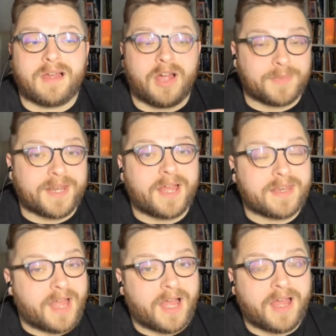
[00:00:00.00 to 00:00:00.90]

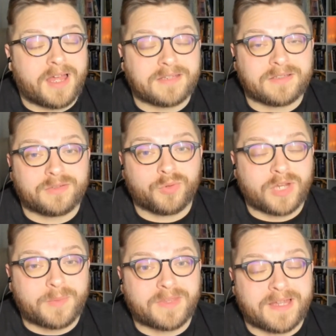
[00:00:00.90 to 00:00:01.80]
Armadon on
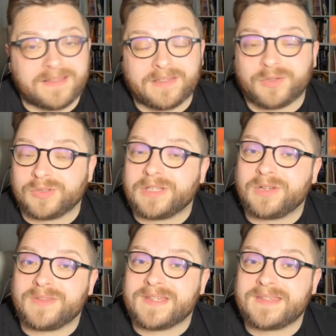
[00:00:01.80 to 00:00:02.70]
Growing Up With Godzilla earlier this